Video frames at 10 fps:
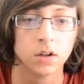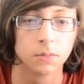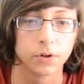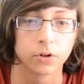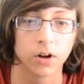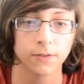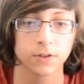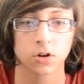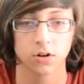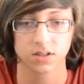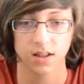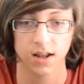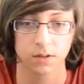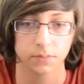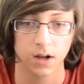but your graphics card is
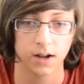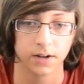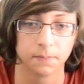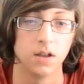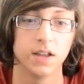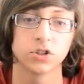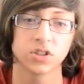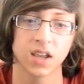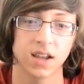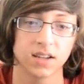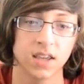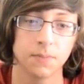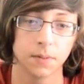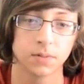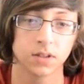lagging behind. It just can't
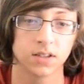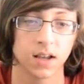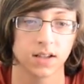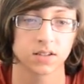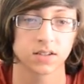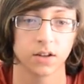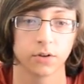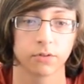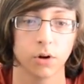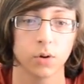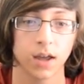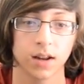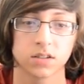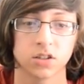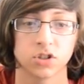keep up to the tasks that you're throwing at
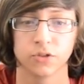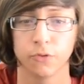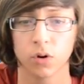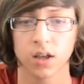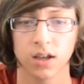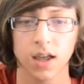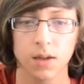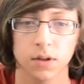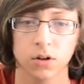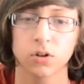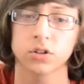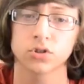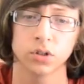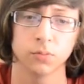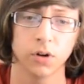it, such as four K gaming or
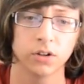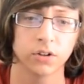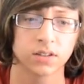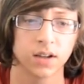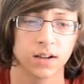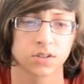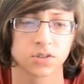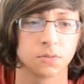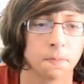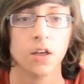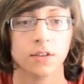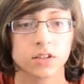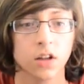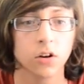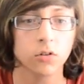extreme rendering tasks. This
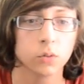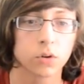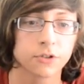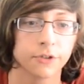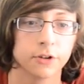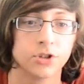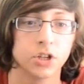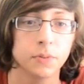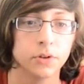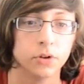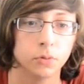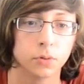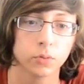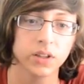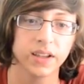not only works for your G P U,
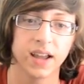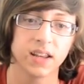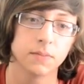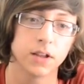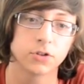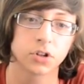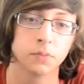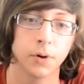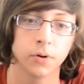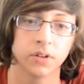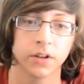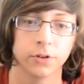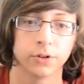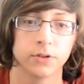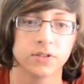but really any major component that
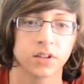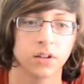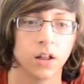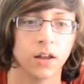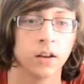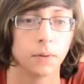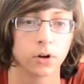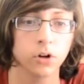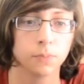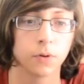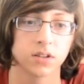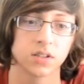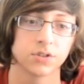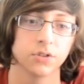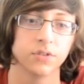you're using a lot. My current
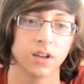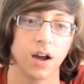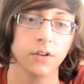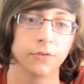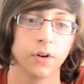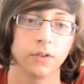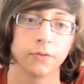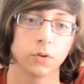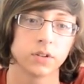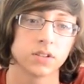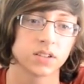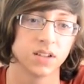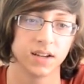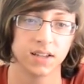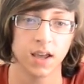processor, the i five forty-six
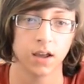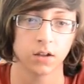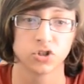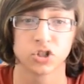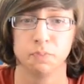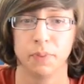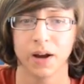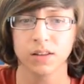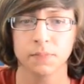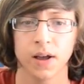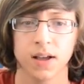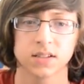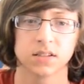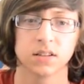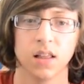ninety K, just barely
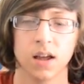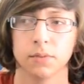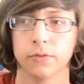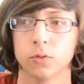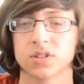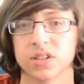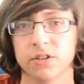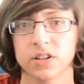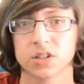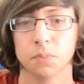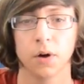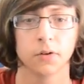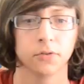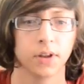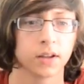passes the line before serious
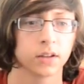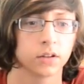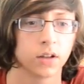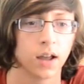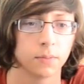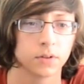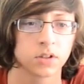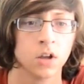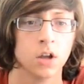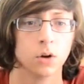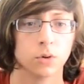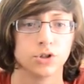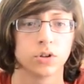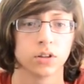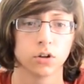bottlenecking happens, which
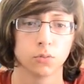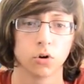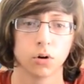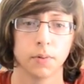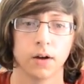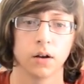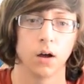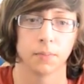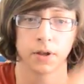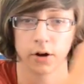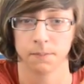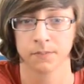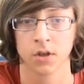you can learn more about up here.